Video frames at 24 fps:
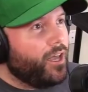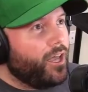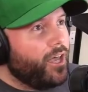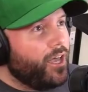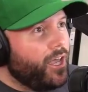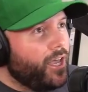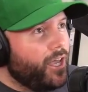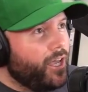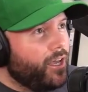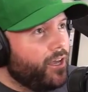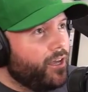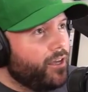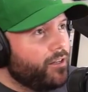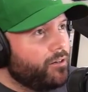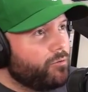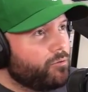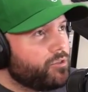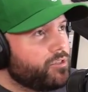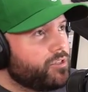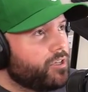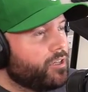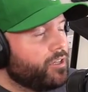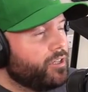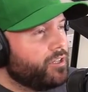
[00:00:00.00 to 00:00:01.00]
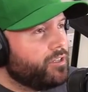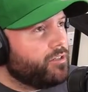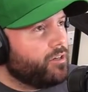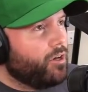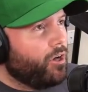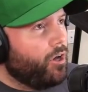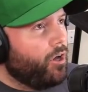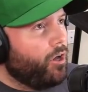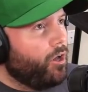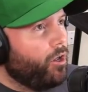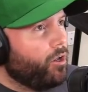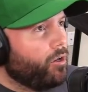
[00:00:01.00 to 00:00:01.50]
And we're suddenly
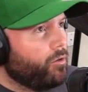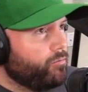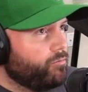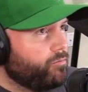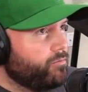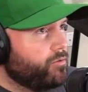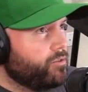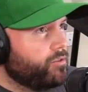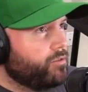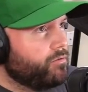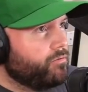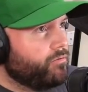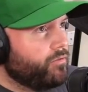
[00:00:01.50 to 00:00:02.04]
tall. It's